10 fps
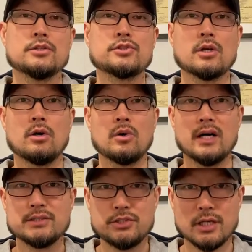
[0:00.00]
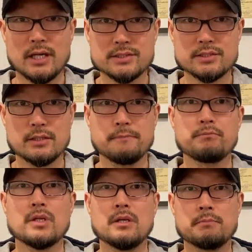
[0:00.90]
So adjust,
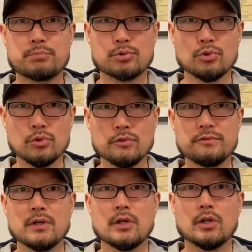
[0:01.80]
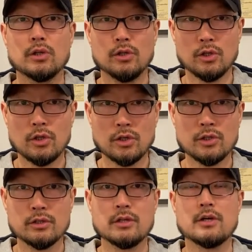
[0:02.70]
improve,
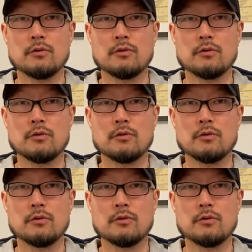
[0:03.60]
learn,